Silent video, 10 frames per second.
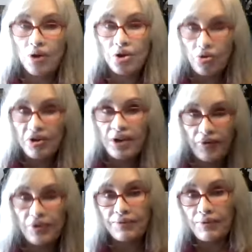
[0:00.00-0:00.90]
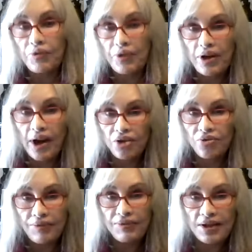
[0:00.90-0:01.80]
to know the difference between night
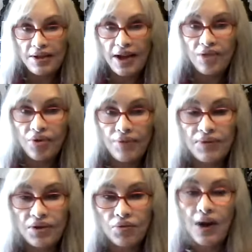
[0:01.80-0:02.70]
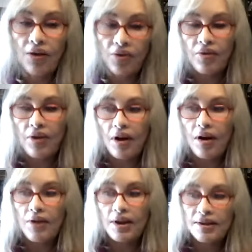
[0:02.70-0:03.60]
dreams and daydreams? Well,
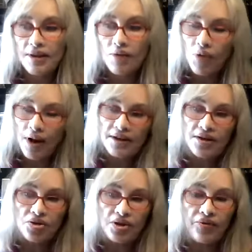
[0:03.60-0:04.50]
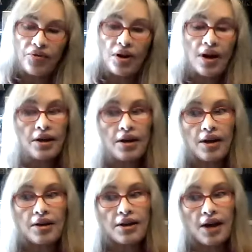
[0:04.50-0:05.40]
in some ways they're different. And
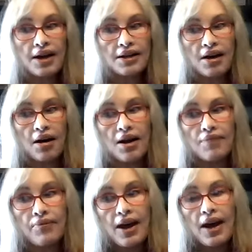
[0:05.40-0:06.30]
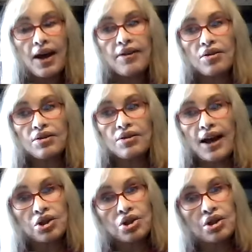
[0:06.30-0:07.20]
the nighttime, there's
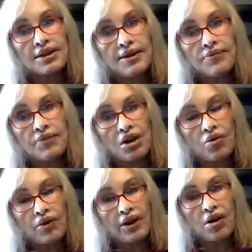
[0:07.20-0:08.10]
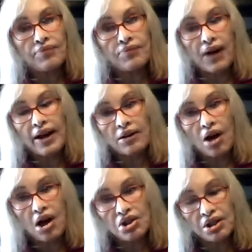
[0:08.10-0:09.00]
actually something going on
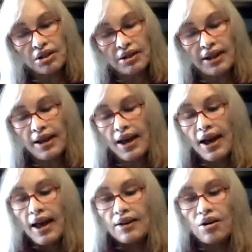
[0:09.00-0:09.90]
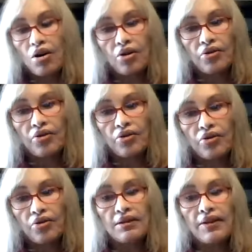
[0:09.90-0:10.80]
biologically called
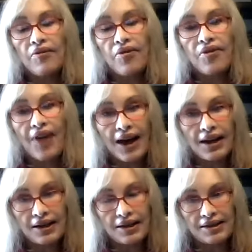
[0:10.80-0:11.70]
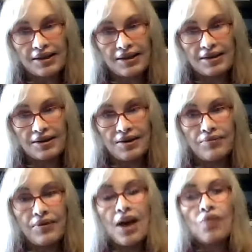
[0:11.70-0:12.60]
the glymphatic
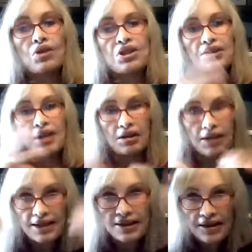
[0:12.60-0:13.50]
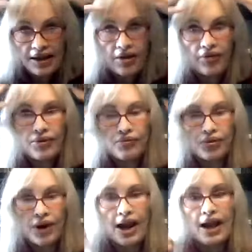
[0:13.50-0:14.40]
system, which is the cleansing of the
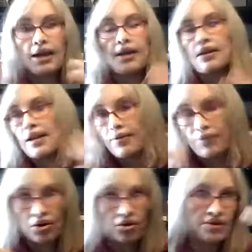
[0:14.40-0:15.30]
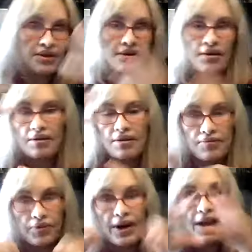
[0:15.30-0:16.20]
brain and the chemicals, and the
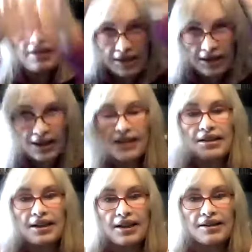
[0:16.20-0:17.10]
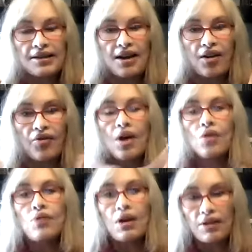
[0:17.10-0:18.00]
brain is cleansing itself.
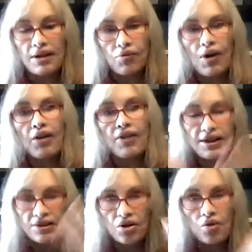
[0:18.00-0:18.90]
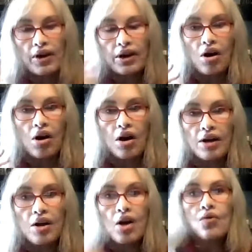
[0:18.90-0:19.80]
Well, while that's going
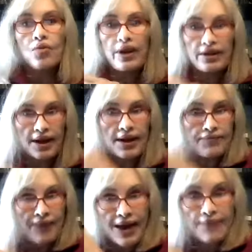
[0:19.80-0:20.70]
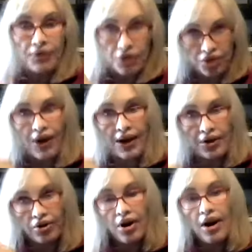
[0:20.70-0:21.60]
on, it's like a paper
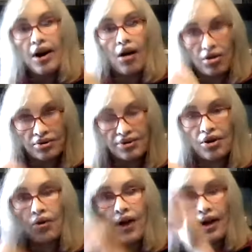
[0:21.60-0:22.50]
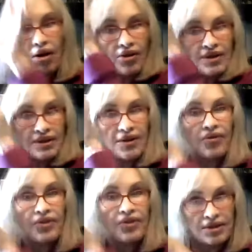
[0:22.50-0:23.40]
shredder also, and all the stuff
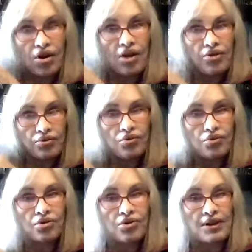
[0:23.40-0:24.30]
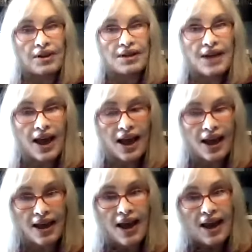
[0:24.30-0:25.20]
that's gone through during the
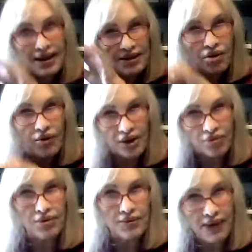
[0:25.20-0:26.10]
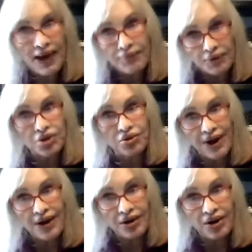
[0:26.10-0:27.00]
day is going through the paper
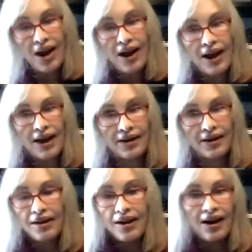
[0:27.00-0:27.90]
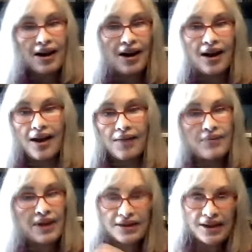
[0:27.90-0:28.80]
shredder and
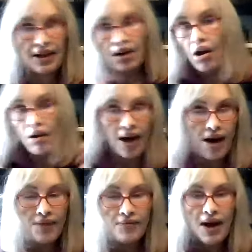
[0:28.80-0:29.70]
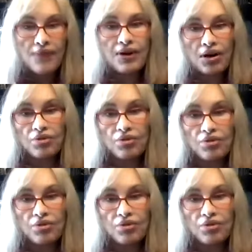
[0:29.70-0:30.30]
mixing it all up, but also